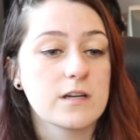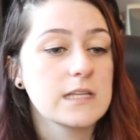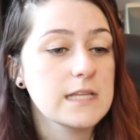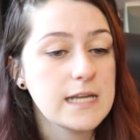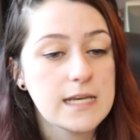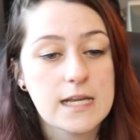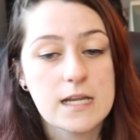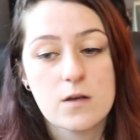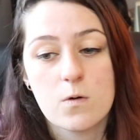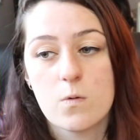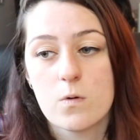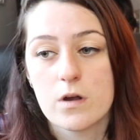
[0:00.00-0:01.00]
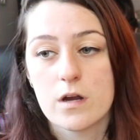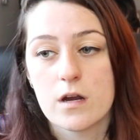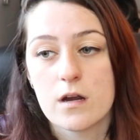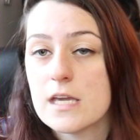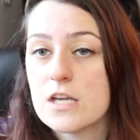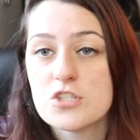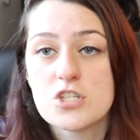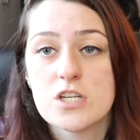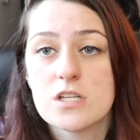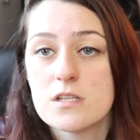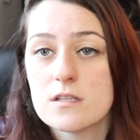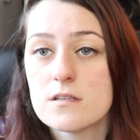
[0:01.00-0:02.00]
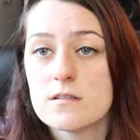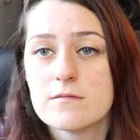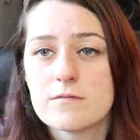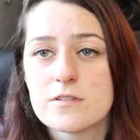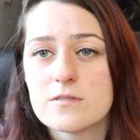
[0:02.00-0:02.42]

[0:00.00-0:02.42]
cleaning or kitchen